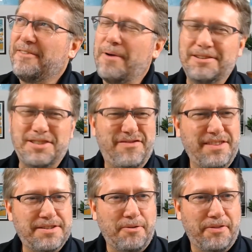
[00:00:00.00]
Well, just
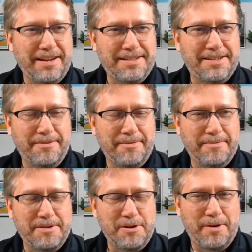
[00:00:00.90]
physical things. So,
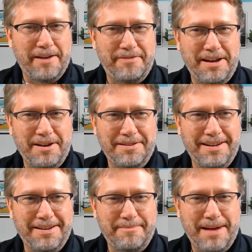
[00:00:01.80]
what I found,
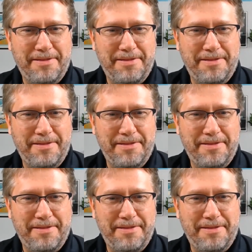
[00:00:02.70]
my